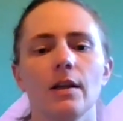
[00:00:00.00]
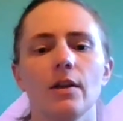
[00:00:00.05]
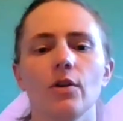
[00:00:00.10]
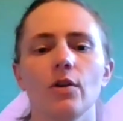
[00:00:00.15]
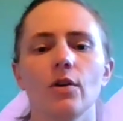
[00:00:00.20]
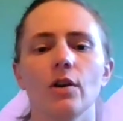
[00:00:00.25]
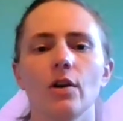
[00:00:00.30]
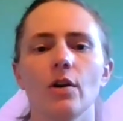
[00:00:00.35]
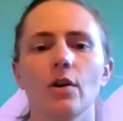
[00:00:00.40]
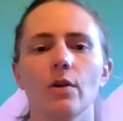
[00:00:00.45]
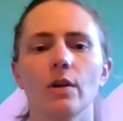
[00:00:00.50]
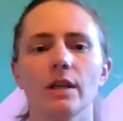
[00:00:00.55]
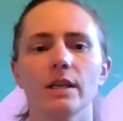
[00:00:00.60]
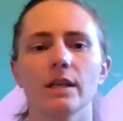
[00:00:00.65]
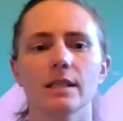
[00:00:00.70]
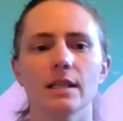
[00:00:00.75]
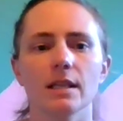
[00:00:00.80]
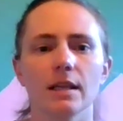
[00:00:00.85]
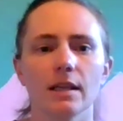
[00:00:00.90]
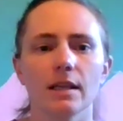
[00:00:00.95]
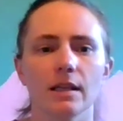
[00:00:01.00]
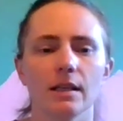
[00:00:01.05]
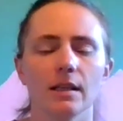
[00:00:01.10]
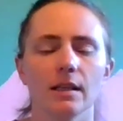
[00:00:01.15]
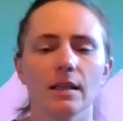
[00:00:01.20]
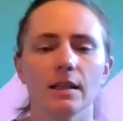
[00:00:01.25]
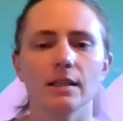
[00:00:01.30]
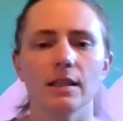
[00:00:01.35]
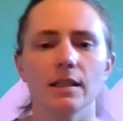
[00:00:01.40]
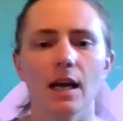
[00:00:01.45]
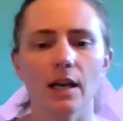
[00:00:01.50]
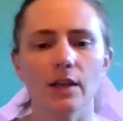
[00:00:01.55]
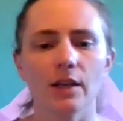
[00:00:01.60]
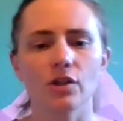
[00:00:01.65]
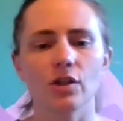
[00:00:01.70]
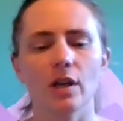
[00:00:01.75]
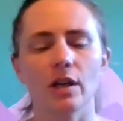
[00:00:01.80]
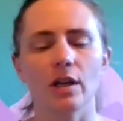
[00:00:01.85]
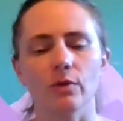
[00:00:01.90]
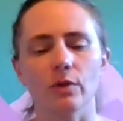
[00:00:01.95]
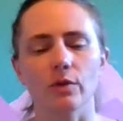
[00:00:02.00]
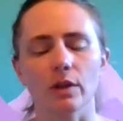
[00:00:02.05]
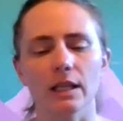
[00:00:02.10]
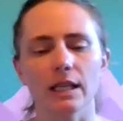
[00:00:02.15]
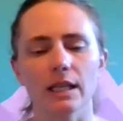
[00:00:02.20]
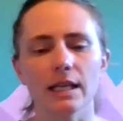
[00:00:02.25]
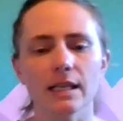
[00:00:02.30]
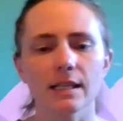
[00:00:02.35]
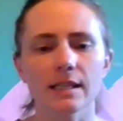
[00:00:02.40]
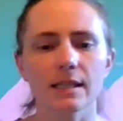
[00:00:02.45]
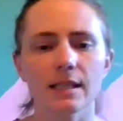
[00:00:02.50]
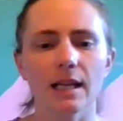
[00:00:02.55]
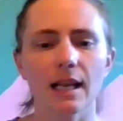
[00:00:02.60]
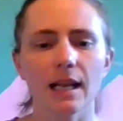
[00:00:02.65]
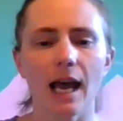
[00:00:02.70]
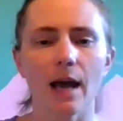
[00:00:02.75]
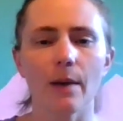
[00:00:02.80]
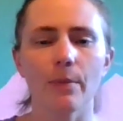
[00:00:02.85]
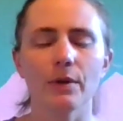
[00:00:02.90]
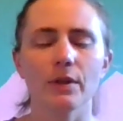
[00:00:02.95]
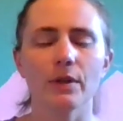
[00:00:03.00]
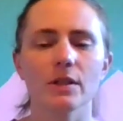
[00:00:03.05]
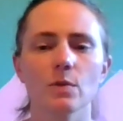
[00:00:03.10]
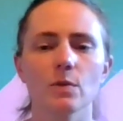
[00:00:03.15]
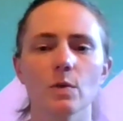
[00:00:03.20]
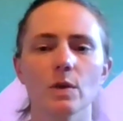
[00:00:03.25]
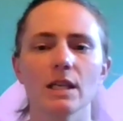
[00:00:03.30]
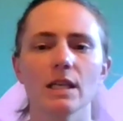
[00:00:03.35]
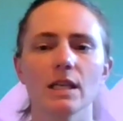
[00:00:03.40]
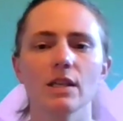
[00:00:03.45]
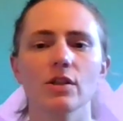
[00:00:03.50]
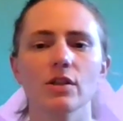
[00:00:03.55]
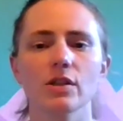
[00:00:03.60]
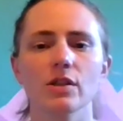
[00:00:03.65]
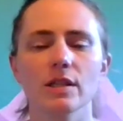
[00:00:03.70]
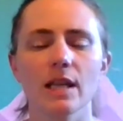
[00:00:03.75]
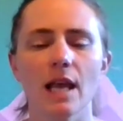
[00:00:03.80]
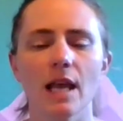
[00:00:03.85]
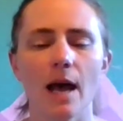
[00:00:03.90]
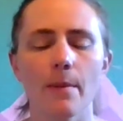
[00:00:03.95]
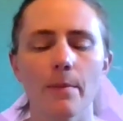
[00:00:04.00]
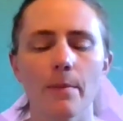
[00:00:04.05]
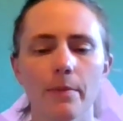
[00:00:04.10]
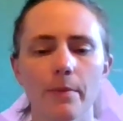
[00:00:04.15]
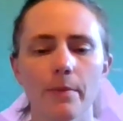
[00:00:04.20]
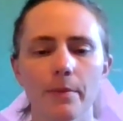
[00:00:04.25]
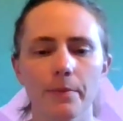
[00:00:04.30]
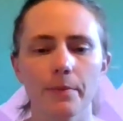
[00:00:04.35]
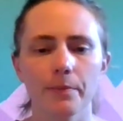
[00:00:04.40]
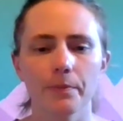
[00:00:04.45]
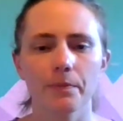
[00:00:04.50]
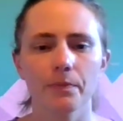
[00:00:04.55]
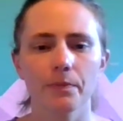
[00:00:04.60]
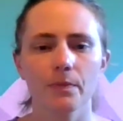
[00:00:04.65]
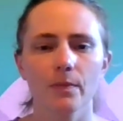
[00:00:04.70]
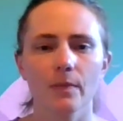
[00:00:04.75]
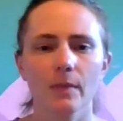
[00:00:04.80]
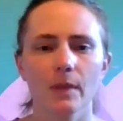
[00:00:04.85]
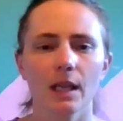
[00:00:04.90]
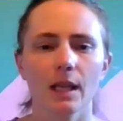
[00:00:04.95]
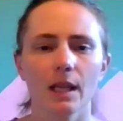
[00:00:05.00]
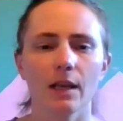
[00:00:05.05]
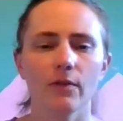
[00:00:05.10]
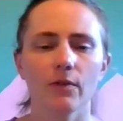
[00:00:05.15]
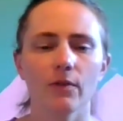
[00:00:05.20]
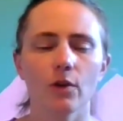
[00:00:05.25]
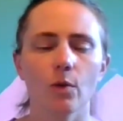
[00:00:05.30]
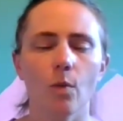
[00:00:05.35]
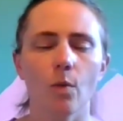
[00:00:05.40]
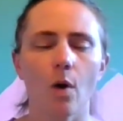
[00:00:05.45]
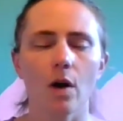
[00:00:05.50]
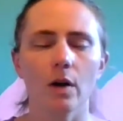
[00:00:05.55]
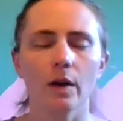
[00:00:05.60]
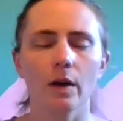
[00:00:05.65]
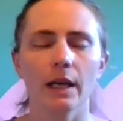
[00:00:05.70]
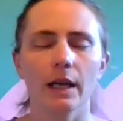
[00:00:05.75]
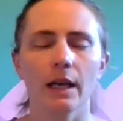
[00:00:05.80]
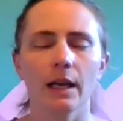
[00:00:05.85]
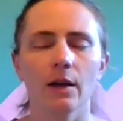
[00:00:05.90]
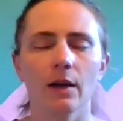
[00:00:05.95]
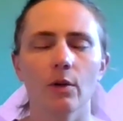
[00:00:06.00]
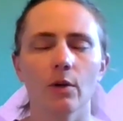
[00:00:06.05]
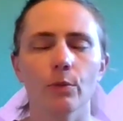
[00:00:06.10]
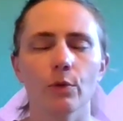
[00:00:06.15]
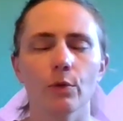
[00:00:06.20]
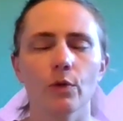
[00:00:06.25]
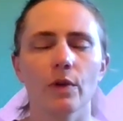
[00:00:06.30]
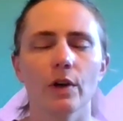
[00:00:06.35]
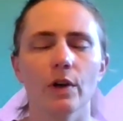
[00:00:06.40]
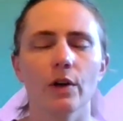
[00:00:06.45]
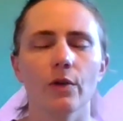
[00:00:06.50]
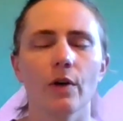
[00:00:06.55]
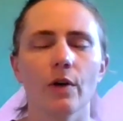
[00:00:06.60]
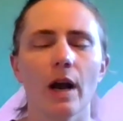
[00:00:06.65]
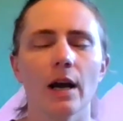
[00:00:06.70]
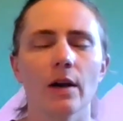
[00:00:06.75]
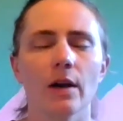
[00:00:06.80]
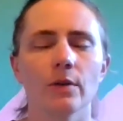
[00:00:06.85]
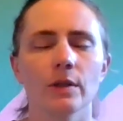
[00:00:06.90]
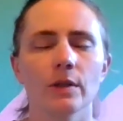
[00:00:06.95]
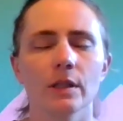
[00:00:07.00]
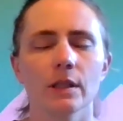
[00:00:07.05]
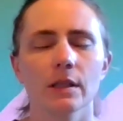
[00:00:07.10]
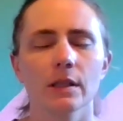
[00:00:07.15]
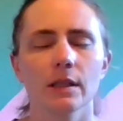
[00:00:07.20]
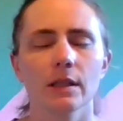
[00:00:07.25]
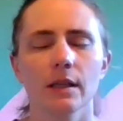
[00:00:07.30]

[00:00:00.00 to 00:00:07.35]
You can notice the touch and release that happens with each step if you're walking or moving around.